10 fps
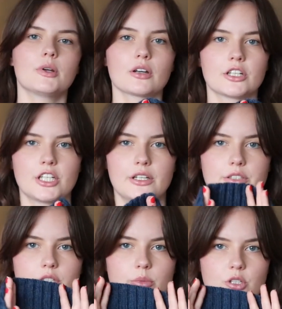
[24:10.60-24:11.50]
I'm not going to show you
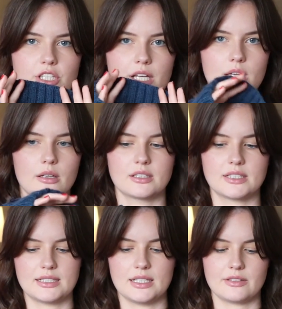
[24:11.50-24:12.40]
too much here because
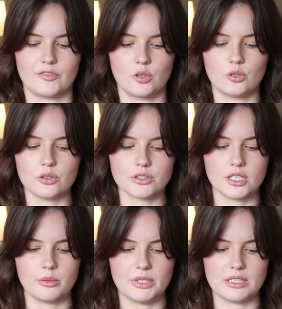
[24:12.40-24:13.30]
this is for
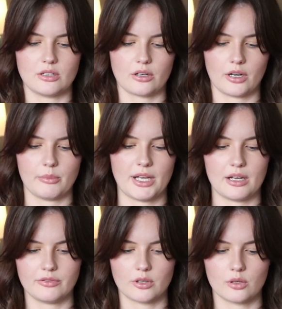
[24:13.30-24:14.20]
autumn, it's not going to be
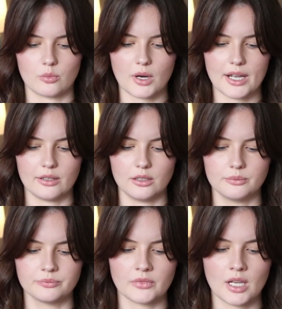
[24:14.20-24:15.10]
out for a good
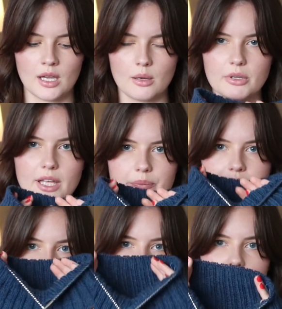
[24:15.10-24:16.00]
while. Yeah,
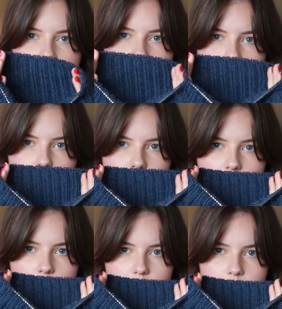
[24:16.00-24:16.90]
this was
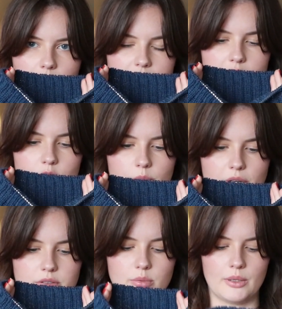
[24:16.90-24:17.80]
a whole sweater
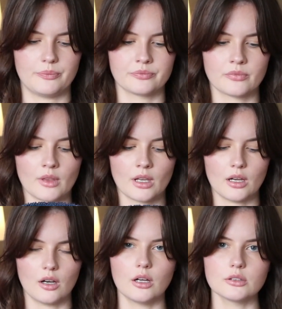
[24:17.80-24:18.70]
almost, well,
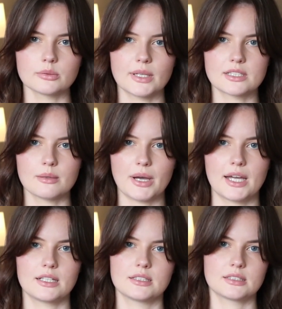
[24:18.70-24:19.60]
a whole sweater
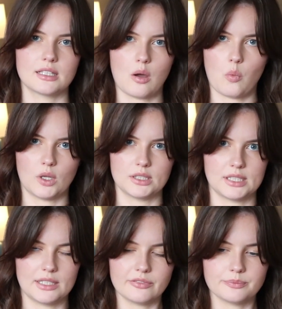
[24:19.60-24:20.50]
minus one
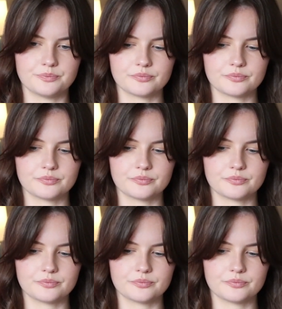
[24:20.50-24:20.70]
sleeve